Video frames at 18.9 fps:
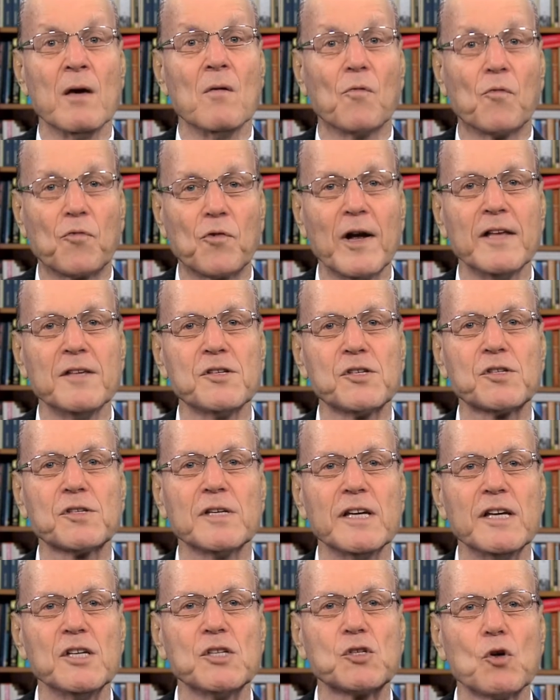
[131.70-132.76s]
France
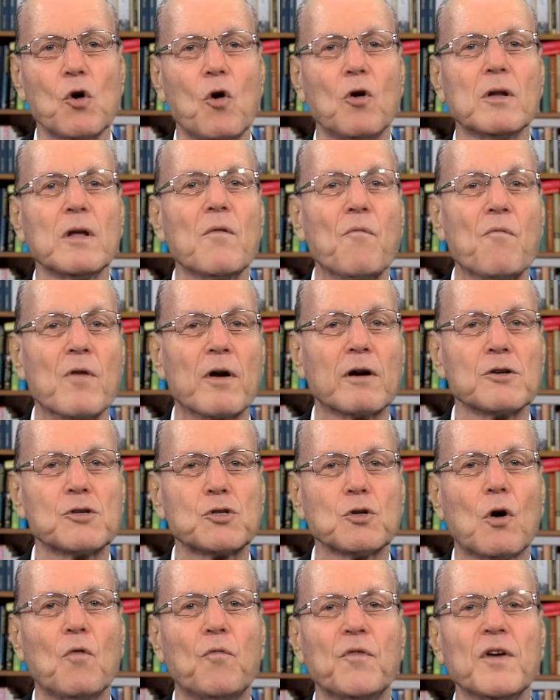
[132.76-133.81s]
is on a
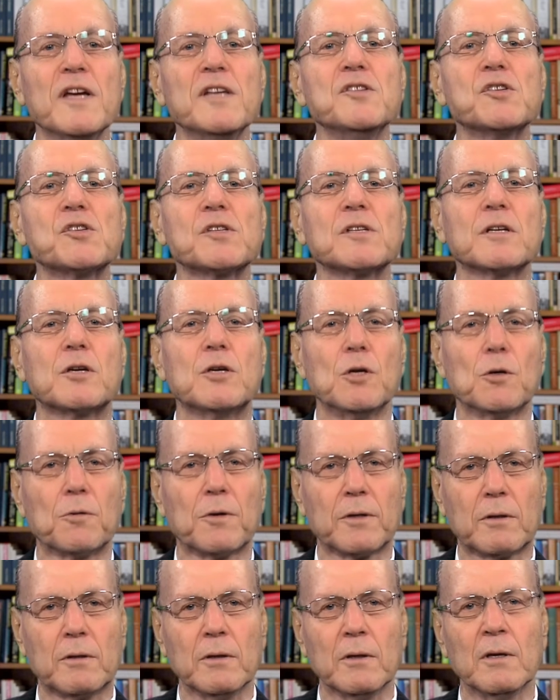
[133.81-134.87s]
verge of
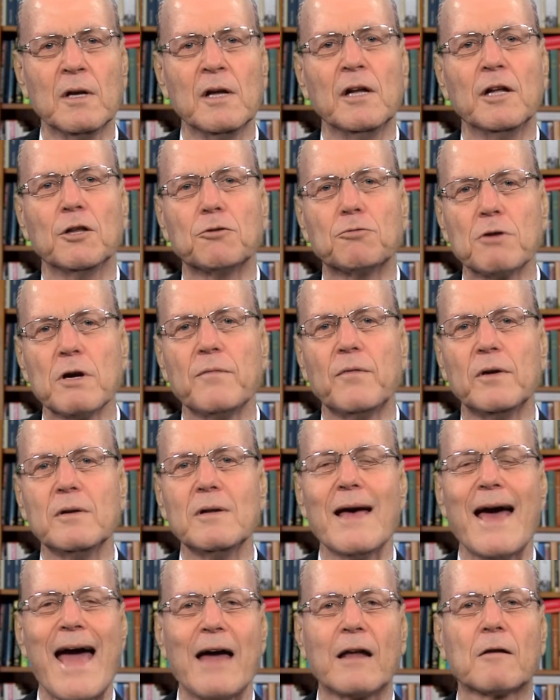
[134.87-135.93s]

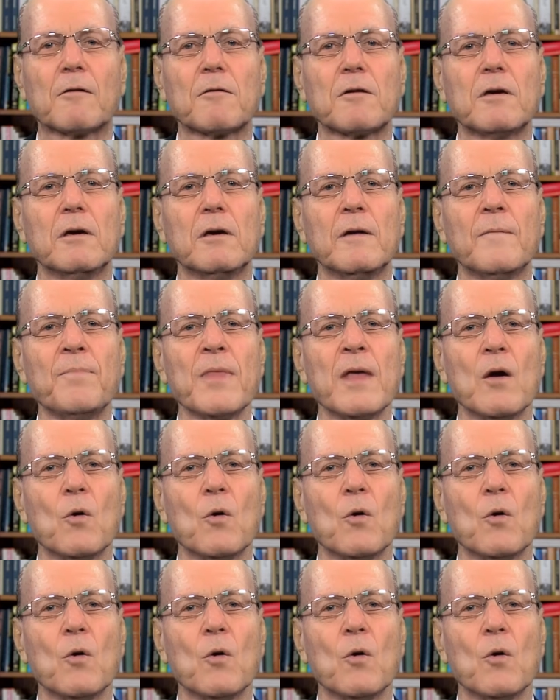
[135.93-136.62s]
insecurity-driven anarchy,